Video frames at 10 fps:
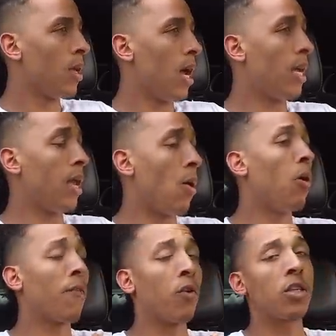I, I
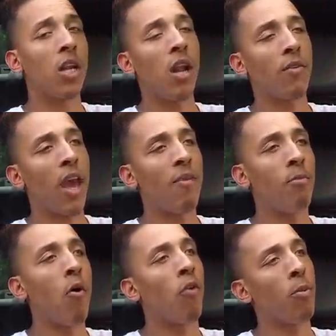was fortunate enough to
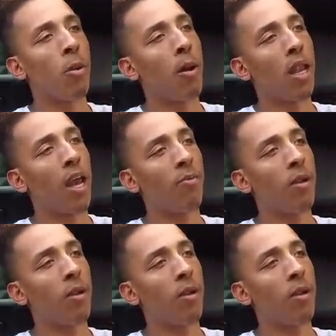have both of them in my life.